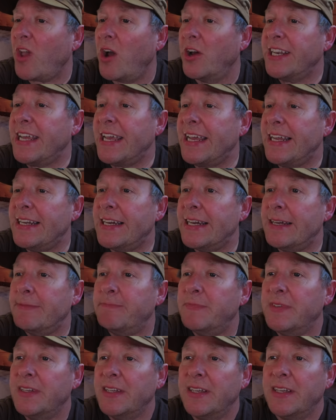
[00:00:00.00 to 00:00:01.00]
I need
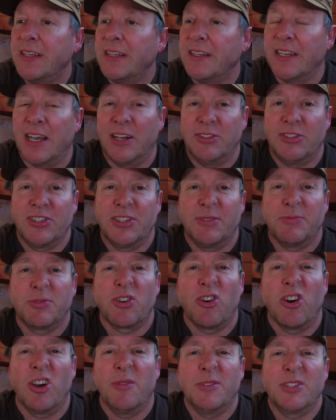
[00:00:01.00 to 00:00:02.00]
loads of
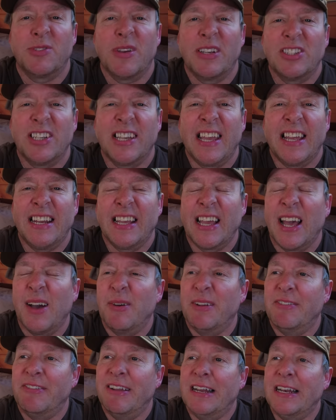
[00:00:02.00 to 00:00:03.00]
subscribers to actually get it
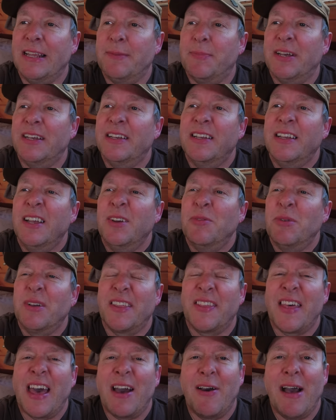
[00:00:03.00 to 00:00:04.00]
going, really, but
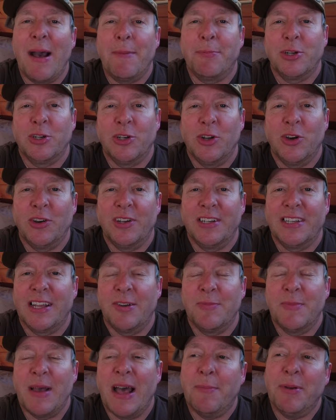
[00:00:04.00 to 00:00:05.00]
whether that will happen or not, it
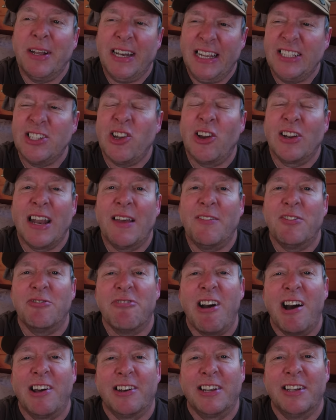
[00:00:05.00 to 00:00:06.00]
don't matter. But at least I can have a
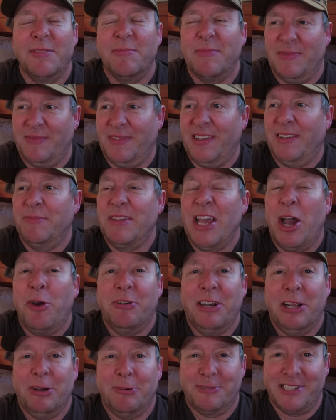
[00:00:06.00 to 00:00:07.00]
rant at my
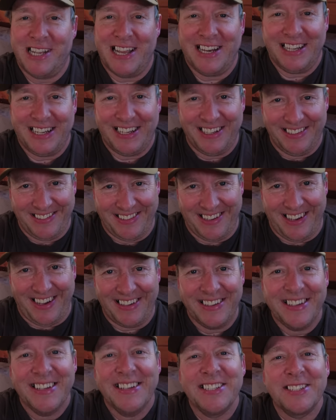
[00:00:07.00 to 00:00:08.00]
own little telly.
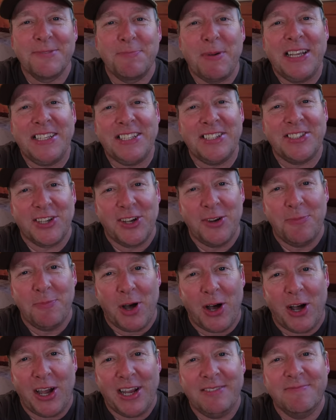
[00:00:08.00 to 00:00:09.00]
Speak to you soon,
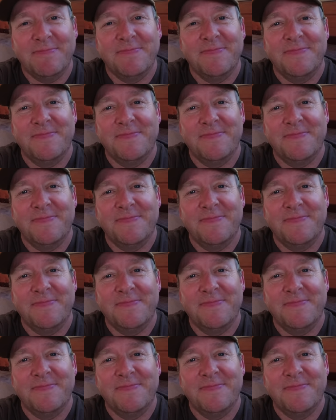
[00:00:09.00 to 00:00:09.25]
bye.